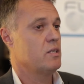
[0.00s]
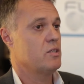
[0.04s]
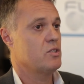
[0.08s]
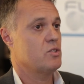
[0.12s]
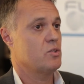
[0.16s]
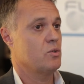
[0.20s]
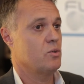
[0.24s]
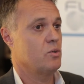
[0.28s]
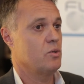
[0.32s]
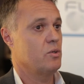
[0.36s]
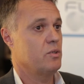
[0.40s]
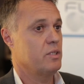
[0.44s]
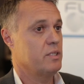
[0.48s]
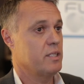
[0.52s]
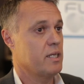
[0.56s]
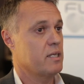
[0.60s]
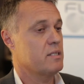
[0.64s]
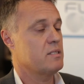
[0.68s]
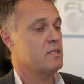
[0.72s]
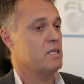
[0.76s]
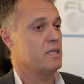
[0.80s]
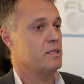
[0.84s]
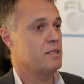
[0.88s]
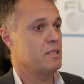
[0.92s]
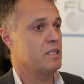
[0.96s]
So
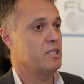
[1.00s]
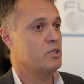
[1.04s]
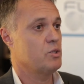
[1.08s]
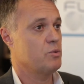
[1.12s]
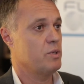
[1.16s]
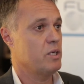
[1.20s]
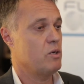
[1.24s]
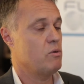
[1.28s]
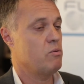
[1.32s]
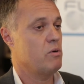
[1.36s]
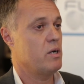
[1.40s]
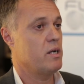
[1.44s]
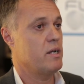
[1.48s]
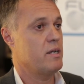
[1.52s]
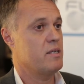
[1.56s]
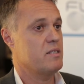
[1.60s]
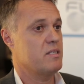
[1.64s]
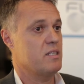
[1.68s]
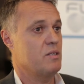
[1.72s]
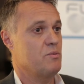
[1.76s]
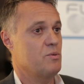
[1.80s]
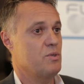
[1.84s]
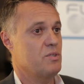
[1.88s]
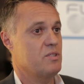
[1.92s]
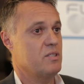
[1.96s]
yes, it requires,
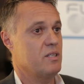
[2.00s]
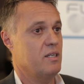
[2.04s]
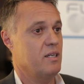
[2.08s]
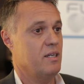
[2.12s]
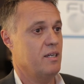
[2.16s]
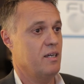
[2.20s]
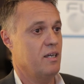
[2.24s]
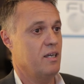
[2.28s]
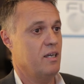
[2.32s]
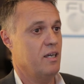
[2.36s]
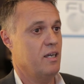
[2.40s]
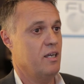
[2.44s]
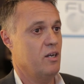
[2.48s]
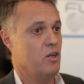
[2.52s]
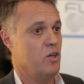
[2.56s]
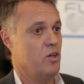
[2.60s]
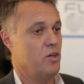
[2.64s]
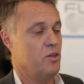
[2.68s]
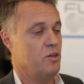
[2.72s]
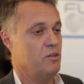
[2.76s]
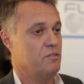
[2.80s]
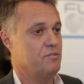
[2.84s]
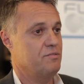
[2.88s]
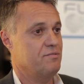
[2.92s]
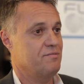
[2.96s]
I would say, a
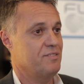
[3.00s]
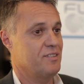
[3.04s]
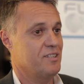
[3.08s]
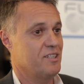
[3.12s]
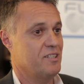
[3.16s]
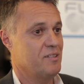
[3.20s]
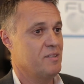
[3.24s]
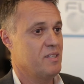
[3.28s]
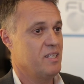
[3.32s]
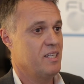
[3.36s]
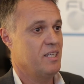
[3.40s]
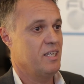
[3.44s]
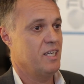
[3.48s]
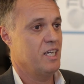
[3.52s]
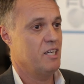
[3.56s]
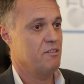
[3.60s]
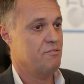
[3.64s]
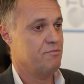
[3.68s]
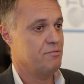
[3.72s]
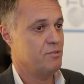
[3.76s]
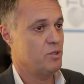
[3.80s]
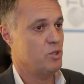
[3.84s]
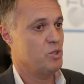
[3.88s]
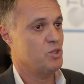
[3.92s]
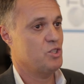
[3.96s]
lot of
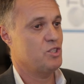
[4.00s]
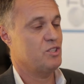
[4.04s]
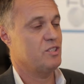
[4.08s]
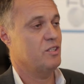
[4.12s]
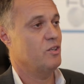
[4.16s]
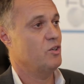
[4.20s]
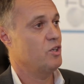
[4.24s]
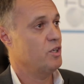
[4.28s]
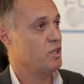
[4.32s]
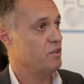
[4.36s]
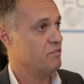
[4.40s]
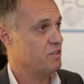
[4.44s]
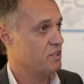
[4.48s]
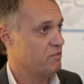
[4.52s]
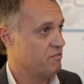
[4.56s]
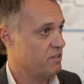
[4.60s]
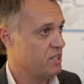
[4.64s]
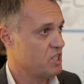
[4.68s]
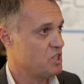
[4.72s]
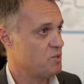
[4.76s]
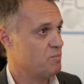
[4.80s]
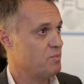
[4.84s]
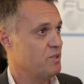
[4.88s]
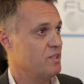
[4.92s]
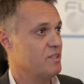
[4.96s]
efforts, a lot of
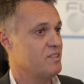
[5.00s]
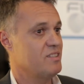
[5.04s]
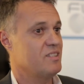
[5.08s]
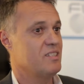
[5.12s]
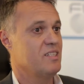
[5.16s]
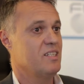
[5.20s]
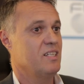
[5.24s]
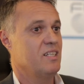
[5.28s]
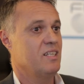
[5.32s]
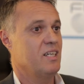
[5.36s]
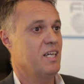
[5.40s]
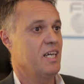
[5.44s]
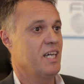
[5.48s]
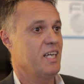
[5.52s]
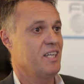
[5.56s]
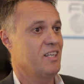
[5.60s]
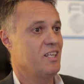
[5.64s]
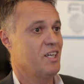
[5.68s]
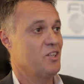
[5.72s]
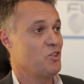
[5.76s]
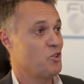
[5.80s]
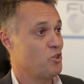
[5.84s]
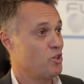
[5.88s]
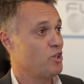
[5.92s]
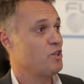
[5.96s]
investment, and
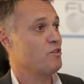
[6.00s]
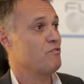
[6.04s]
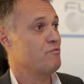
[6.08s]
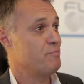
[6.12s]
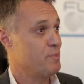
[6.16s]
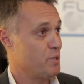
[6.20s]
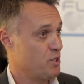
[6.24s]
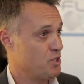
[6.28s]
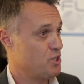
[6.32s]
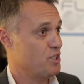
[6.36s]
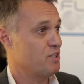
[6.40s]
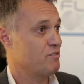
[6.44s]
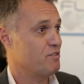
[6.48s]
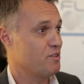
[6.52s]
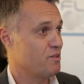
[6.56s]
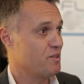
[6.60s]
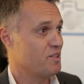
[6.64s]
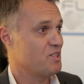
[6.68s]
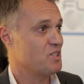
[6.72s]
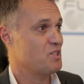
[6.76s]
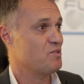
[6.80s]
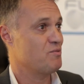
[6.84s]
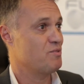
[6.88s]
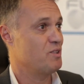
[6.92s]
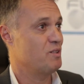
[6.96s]
a lot of
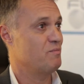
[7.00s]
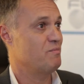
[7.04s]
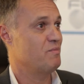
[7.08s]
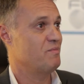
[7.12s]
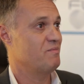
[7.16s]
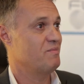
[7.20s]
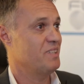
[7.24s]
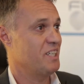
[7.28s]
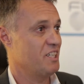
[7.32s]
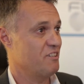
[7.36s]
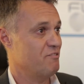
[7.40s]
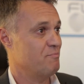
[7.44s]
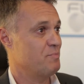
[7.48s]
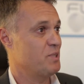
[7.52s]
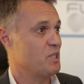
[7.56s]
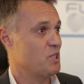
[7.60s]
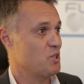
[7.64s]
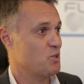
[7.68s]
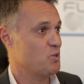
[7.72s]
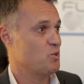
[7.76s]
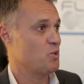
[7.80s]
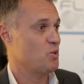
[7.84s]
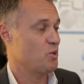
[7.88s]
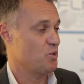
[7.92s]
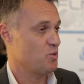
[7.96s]
perseverance from
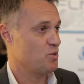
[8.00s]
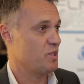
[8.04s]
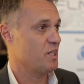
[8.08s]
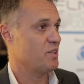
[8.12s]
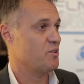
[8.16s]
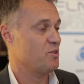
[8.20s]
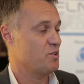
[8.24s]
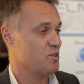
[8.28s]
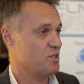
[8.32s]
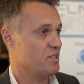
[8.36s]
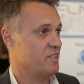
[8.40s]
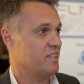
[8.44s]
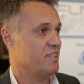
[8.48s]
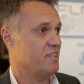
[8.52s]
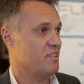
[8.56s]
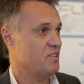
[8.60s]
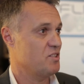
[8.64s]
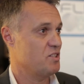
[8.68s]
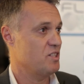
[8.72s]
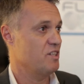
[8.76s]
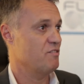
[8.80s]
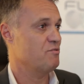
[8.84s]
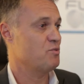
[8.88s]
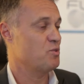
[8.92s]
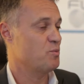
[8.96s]
FPSO contractors like
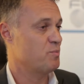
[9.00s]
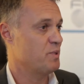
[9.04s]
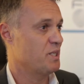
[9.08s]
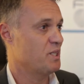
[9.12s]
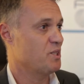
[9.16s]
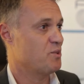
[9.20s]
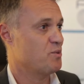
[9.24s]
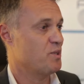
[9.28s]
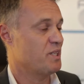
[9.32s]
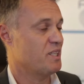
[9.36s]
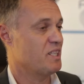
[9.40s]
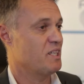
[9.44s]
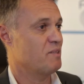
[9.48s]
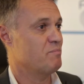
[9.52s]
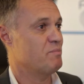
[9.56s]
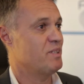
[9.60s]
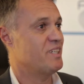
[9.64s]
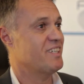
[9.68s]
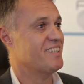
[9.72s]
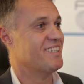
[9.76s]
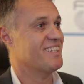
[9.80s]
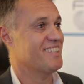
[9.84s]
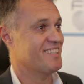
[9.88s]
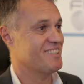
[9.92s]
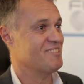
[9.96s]
ourselves to penetrate that
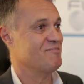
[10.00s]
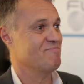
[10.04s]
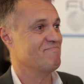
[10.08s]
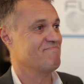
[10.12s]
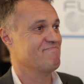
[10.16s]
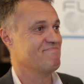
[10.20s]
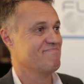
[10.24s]
market.